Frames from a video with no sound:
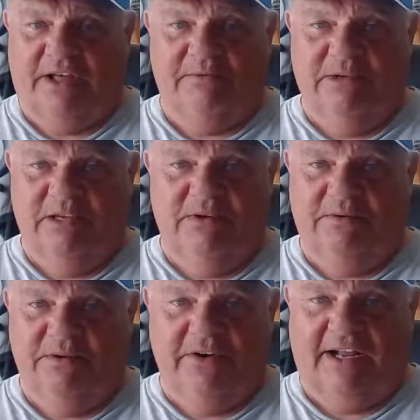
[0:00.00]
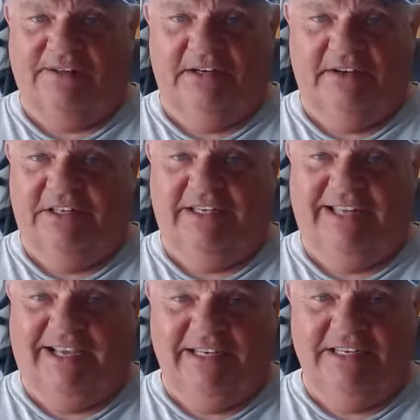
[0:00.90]
me, but when you're out there in the
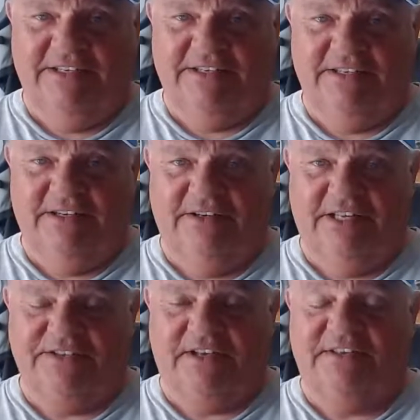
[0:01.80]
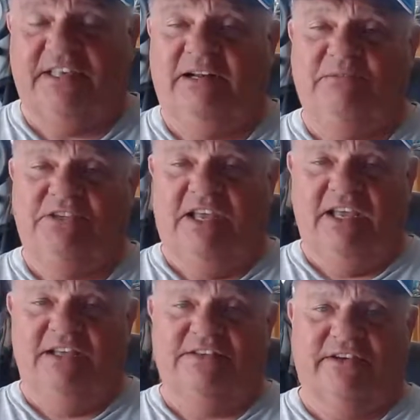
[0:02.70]
90s, you know, unless I set up
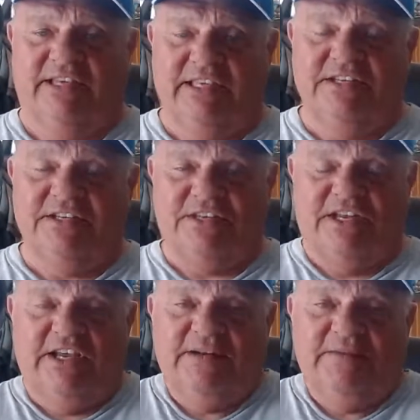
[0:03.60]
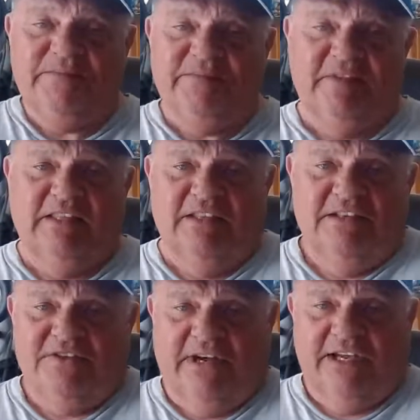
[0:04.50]
shade so I can get in the shade,
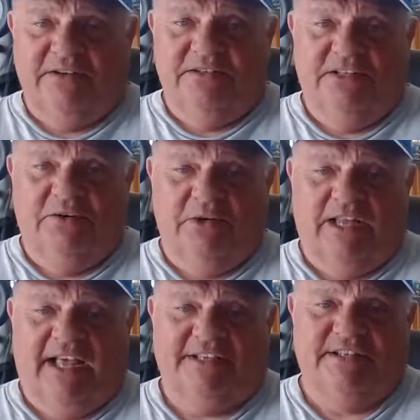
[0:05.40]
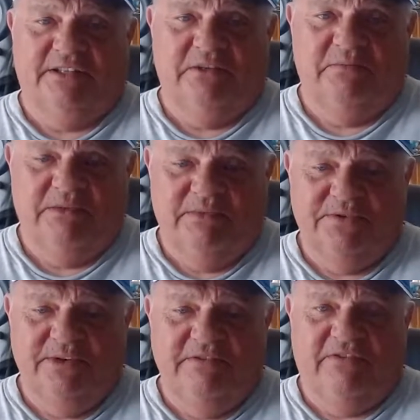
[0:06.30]
so I can, you know, relax a little bit
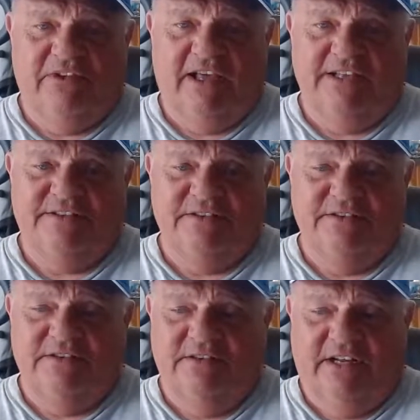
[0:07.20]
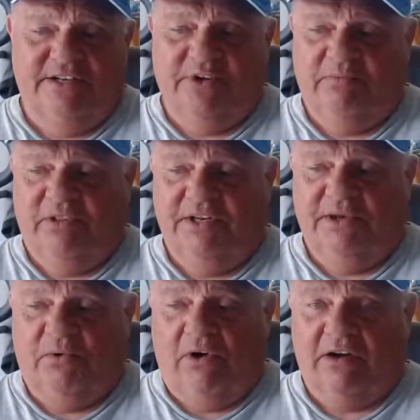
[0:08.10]
between flights, and I drink plenty
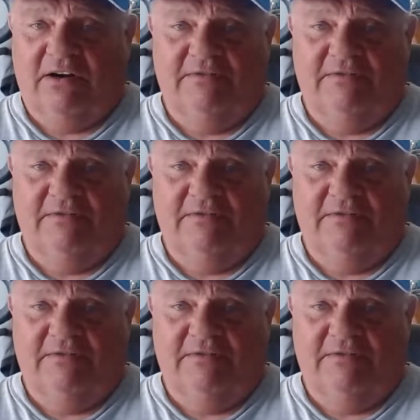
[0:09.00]
of water.